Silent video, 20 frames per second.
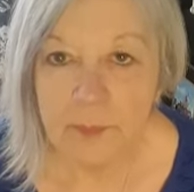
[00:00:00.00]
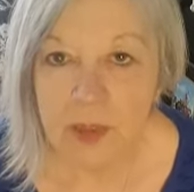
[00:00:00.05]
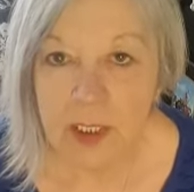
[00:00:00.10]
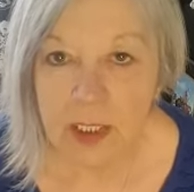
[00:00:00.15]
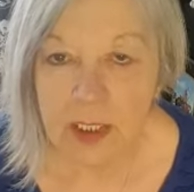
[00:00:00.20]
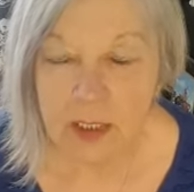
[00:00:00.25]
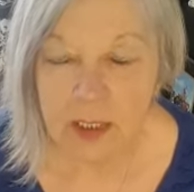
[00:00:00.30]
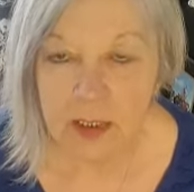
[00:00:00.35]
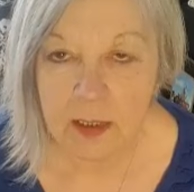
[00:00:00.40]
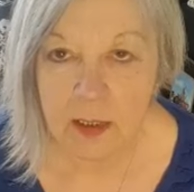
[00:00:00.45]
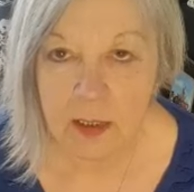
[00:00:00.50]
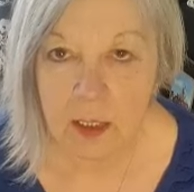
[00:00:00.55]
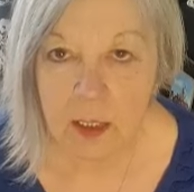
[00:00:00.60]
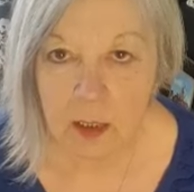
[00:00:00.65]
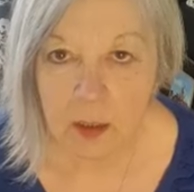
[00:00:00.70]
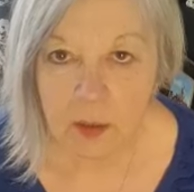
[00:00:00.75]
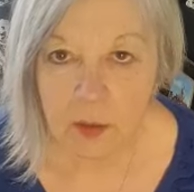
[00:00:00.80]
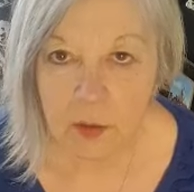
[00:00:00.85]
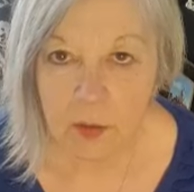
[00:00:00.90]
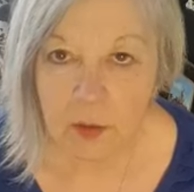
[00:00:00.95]
it's
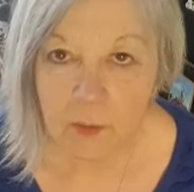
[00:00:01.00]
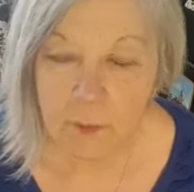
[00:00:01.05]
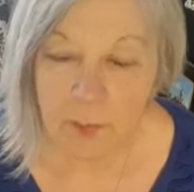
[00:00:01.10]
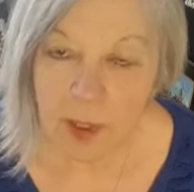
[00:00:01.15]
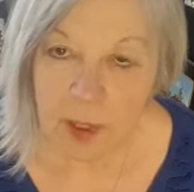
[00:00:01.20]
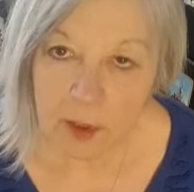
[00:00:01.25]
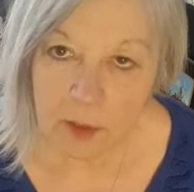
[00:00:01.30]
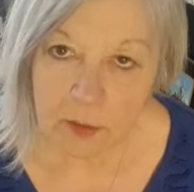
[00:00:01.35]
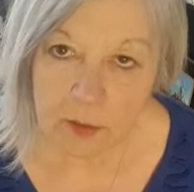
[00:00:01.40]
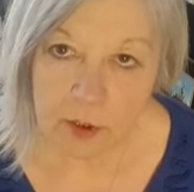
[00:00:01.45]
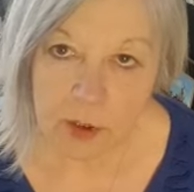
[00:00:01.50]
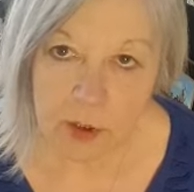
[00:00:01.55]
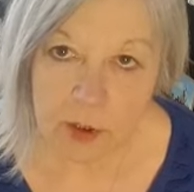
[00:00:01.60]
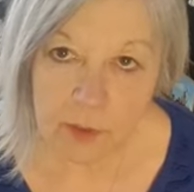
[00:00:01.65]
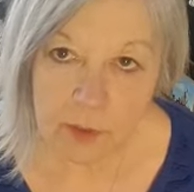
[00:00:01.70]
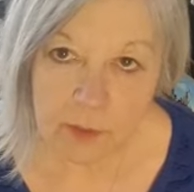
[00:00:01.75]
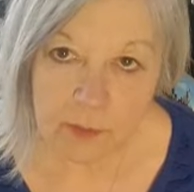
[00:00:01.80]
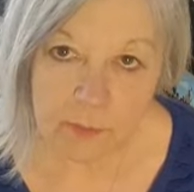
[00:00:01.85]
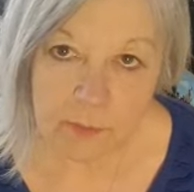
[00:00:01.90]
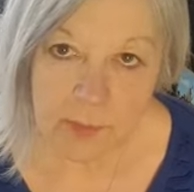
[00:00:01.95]
sort of part
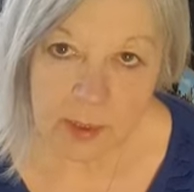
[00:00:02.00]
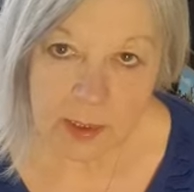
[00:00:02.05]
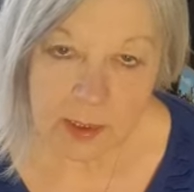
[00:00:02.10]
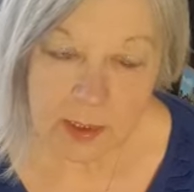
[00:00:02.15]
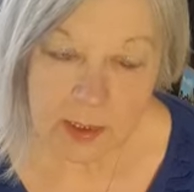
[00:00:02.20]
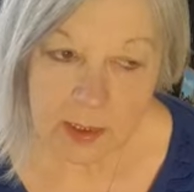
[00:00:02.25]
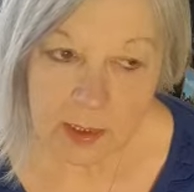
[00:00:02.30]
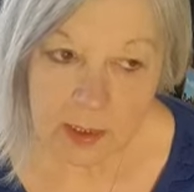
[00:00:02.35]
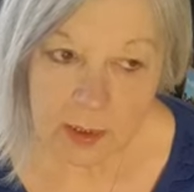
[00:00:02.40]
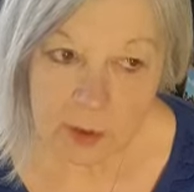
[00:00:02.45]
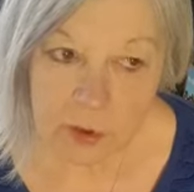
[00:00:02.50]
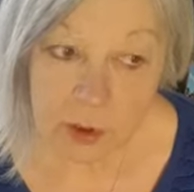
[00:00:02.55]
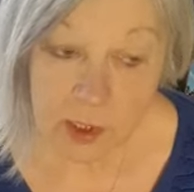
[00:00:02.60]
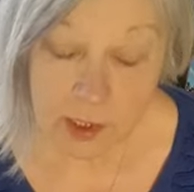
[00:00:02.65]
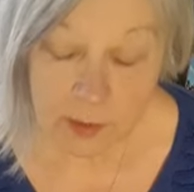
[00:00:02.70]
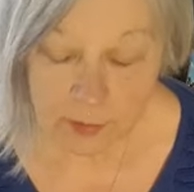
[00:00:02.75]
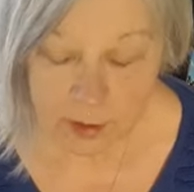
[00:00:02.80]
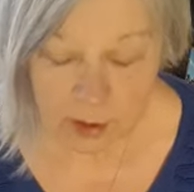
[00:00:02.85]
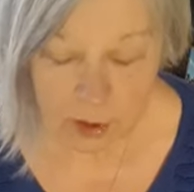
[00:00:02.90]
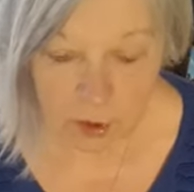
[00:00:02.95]
two of my
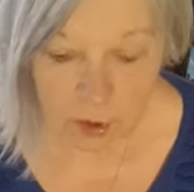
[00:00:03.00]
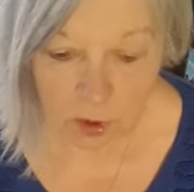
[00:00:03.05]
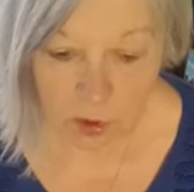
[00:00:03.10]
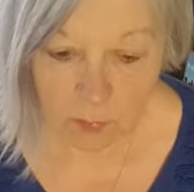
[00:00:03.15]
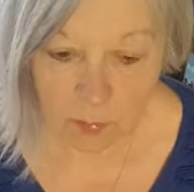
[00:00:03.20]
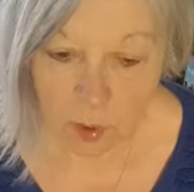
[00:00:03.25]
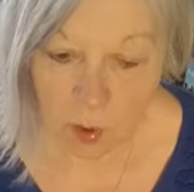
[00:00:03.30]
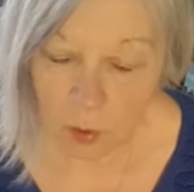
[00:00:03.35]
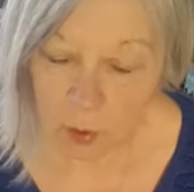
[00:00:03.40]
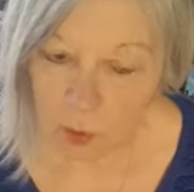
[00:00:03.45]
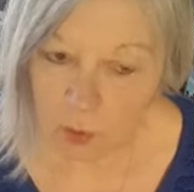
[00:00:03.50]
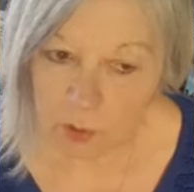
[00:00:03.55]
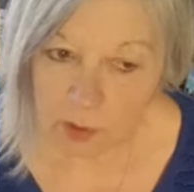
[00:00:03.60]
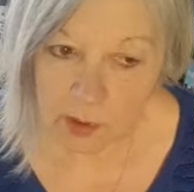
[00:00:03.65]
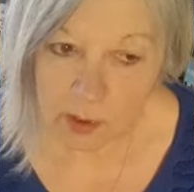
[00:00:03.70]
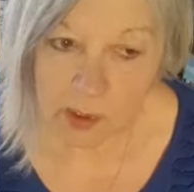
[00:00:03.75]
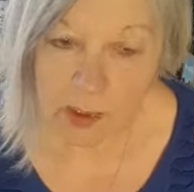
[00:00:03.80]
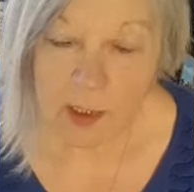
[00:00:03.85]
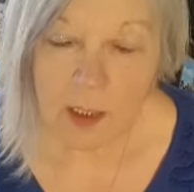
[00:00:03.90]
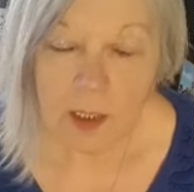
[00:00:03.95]
charity shop haul,
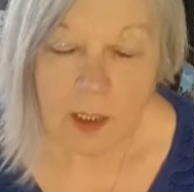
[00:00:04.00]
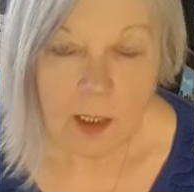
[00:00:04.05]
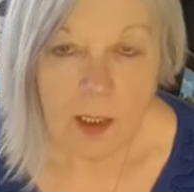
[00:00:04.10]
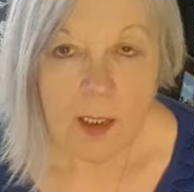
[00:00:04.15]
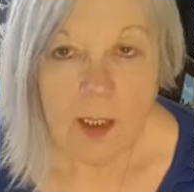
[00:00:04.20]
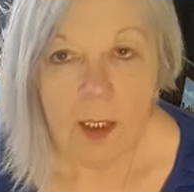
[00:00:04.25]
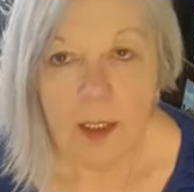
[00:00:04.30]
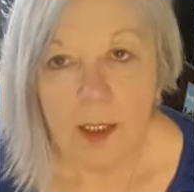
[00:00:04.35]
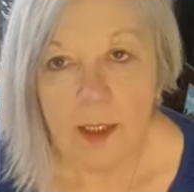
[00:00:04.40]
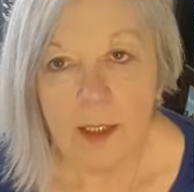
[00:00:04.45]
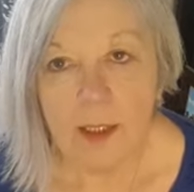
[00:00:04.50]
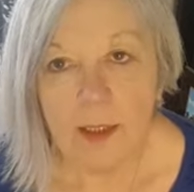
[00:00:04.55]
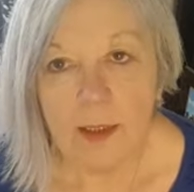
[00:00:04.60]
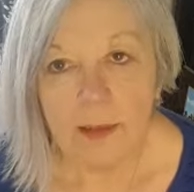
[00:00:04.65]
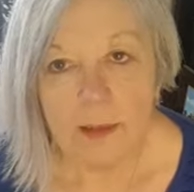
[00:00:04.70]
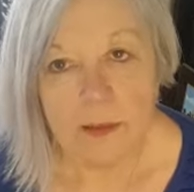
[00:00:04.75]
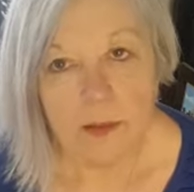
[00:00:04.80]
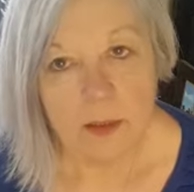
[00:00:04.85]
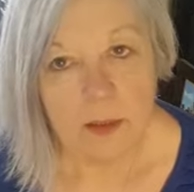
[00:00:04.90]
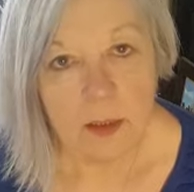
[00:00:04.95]

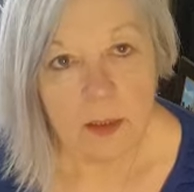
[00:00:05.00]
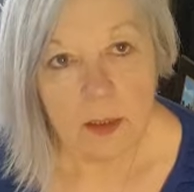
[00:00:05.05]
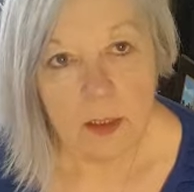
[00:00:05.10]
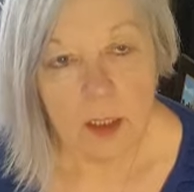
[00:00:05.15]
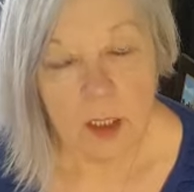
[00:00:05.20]
and